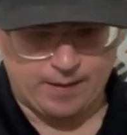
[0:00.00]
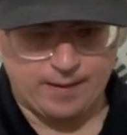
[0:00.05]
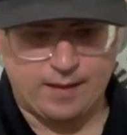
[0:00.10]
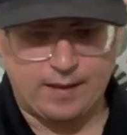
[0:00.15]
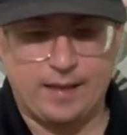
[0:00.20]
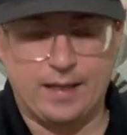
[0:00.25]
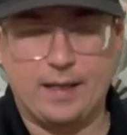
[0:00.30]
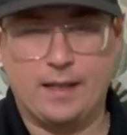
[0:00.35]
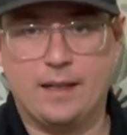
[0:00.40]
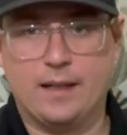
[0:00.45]

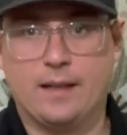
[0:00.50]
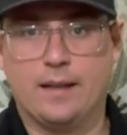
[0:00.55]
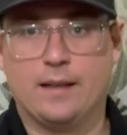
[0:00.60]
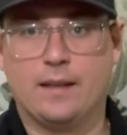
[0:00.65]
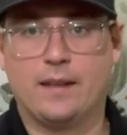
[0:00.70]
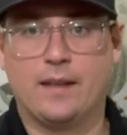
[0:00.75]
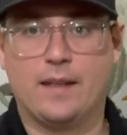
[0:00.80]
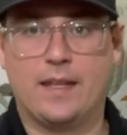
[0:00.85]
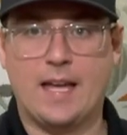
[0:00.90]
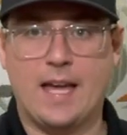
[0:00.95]
And
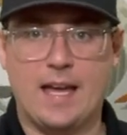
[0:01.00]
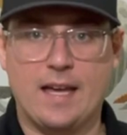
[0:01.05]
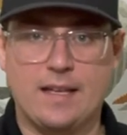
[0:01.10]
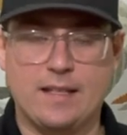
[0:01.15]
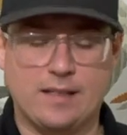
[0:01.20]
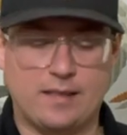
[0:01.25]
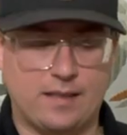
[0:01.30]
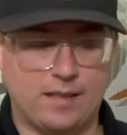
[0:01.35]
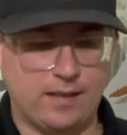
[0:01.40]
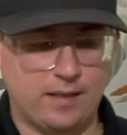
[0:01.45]
that
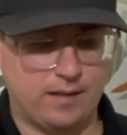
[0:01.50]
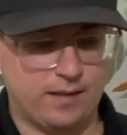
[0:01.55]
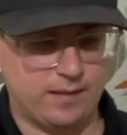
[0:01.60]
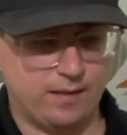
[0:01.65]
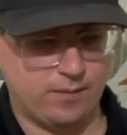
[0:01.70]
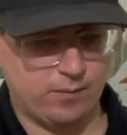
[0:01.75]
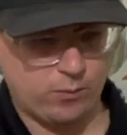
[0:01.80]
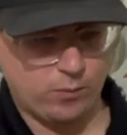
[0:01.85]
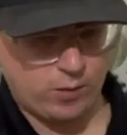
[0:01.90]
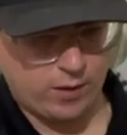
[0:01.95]
is
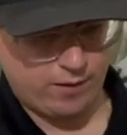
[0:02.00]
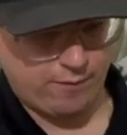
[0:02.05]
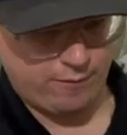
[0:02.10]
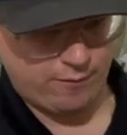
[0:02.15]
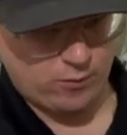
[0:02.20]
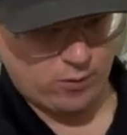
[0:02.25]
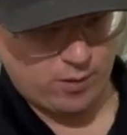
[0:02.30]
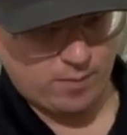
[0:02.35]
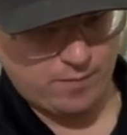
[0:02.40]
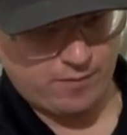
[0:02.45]
one
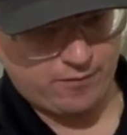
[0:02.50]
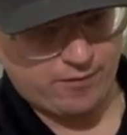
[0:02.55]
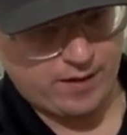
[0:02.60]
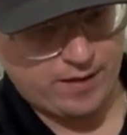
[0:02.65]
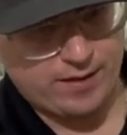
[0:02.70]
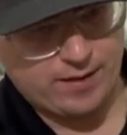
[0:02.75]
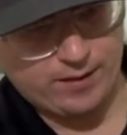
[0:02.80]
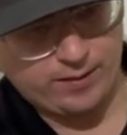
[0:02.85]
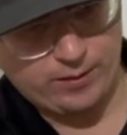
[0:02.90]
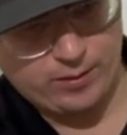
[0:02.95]
form of
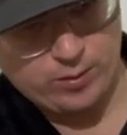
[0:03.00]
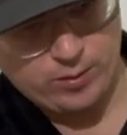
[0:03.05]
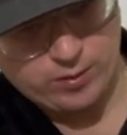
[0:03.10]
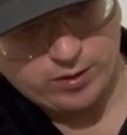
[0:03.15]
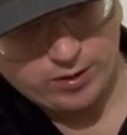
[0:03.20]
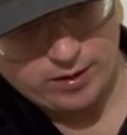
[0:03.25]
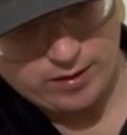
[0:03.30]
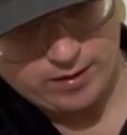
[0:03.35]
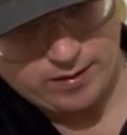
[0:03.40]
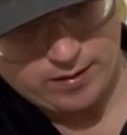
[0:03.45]
a
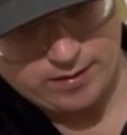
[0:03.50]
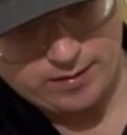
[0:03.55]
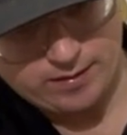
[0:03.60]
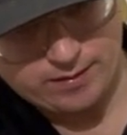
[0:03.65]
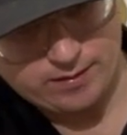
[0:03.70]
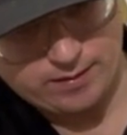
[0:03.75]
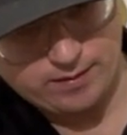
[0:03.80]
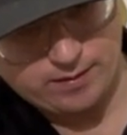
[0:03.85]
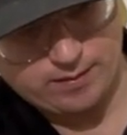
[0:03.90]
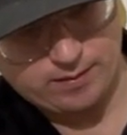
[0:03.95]
dilution is
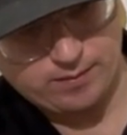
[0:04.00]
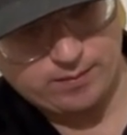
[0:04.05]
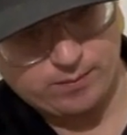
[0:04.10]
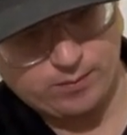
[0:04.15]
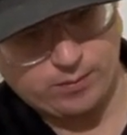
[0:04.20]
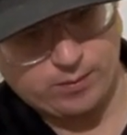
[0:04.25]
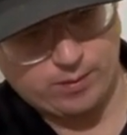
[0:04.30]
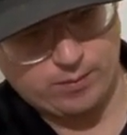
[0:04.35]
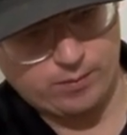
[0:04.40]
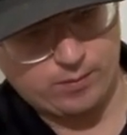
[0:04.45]

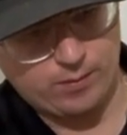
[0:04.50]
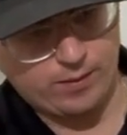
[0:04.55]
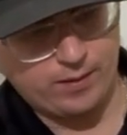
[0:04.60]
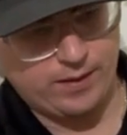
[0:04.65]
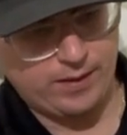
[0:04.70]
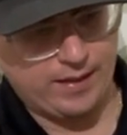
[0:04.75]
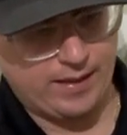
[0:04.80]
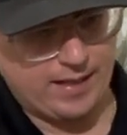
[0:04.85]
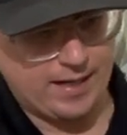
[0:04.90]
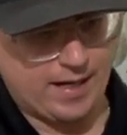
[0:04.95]
we're
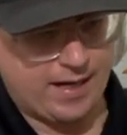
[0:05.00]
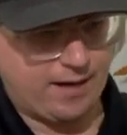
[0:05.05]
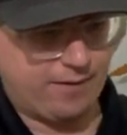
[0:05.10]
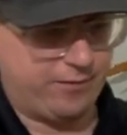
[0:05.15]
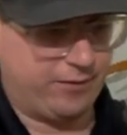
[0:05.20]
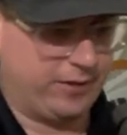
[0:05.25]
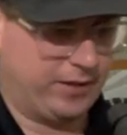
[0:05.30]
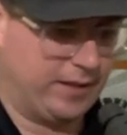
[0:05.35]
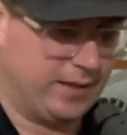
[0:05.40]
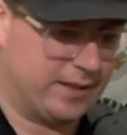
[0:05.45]
really
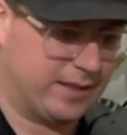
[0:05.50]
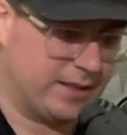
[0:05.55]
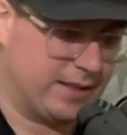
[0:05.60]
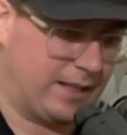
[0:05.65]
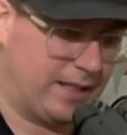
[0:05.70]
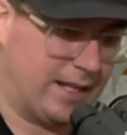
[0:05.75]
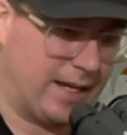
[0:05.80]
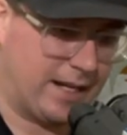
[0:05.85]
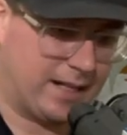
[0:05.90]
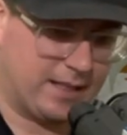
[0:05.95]
carefully
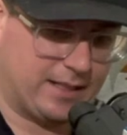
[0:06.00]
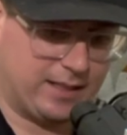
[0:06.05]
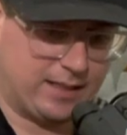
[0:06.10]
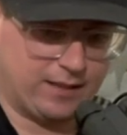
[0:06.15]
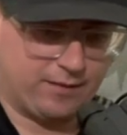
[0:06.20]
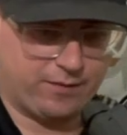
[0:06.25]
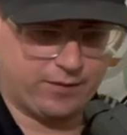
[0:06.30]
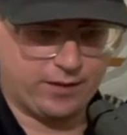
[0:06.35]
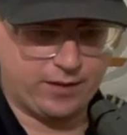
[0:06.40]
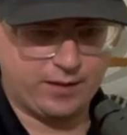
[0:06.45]

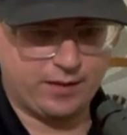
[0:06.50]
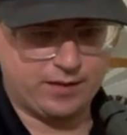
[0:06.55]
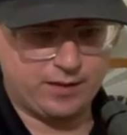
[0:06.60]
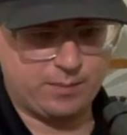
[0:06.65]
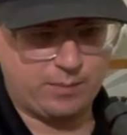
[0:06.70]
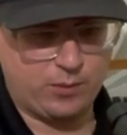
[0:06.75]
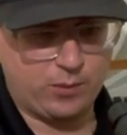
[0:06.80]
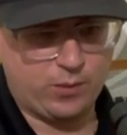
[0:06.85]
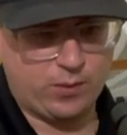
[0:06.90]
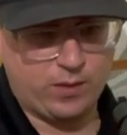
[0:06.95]
selecting for
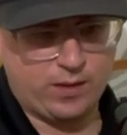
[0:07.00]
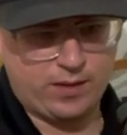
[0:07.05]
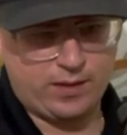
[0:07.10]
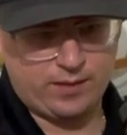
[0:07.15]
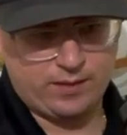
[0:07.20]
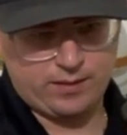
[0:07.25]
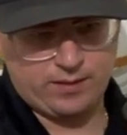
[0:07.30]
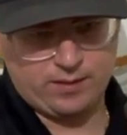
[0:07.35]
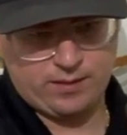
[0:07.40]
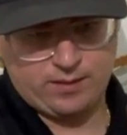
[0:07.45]

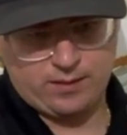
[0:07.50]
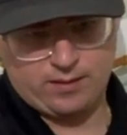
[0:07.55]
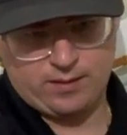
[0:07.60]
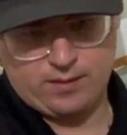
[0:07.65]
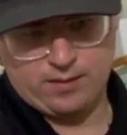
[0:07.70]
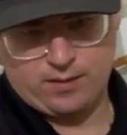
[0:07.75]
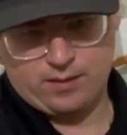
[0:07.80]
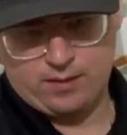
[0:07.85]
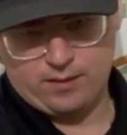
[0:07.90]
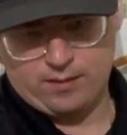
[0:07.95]
spores
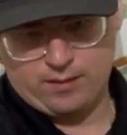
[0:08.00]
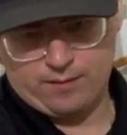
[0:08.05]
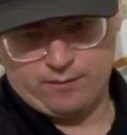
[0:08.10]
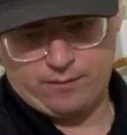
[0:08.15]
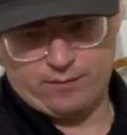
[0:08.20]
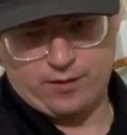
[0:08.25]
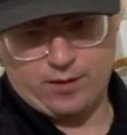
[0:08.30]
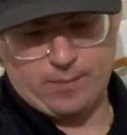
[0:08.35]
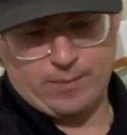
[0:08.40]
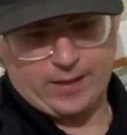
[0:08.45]

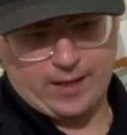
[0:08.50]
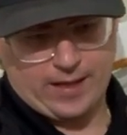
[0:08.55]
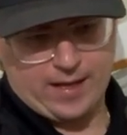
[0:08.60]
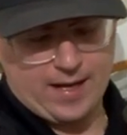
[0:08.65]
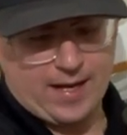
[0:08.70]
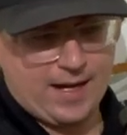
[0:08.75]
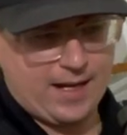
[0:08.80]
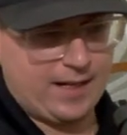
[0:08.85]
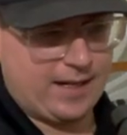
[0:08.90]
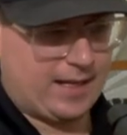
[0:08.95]
from the
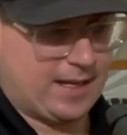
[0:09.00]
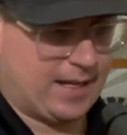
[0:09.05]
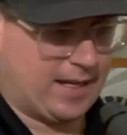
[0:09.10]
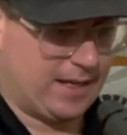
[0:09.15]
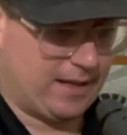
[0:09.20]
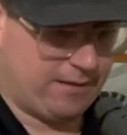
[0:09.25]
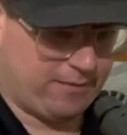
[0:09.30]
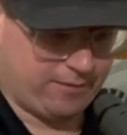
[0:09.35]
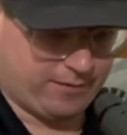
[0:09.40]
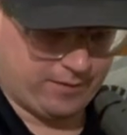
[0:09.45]

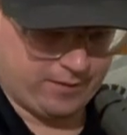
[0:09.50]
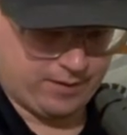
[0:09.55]
concave.